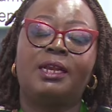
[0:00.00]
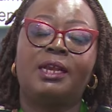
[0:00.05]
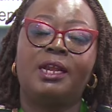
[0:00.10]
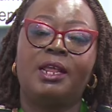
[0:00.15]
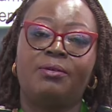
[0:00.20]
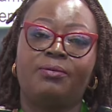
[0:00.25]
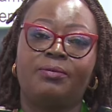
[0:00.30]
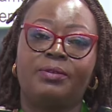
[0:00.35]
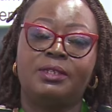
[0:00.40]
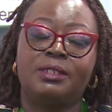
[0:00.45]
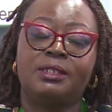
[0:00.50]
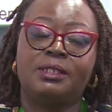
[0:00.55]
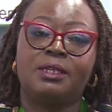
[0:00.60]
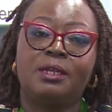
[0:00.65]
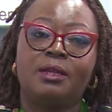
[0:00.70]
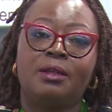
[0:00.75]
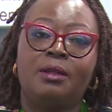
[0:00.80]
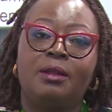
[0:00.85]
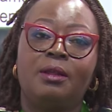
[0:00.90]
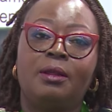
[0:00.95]

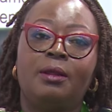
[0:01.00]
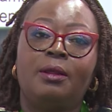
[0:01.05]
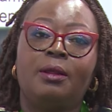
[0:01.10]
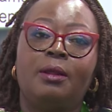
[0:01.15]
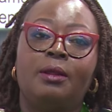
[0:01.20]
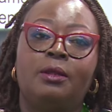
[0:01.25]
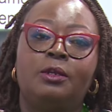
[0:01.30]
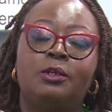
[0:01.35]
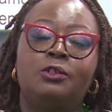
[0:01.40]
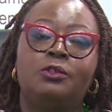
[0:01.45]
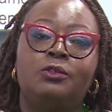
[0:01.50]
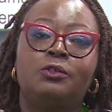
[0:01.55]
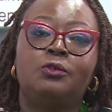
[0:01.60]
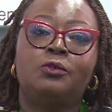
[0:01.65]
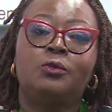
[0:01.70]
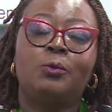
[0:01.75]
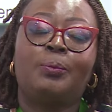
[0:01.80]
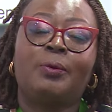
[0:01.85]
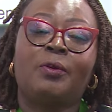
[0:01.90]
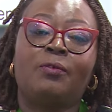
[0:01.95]
levies
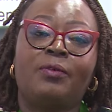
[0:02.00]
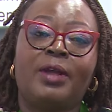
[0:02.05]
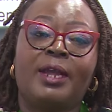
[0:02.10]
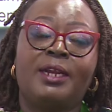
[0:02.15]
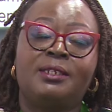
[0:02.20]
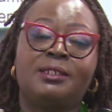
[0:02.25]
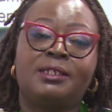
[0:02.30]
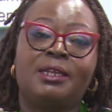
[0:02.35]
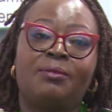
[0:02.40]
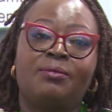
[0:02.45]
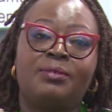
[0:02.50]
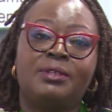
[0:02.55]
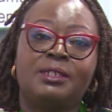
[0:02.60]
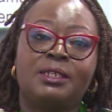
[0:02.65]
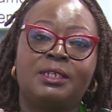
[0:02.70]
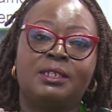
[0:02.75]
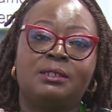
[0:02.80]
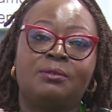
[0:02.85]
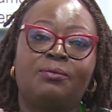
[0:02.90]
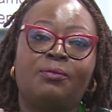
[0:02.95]
to provide
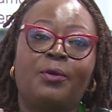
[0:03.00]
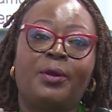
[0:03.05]
services.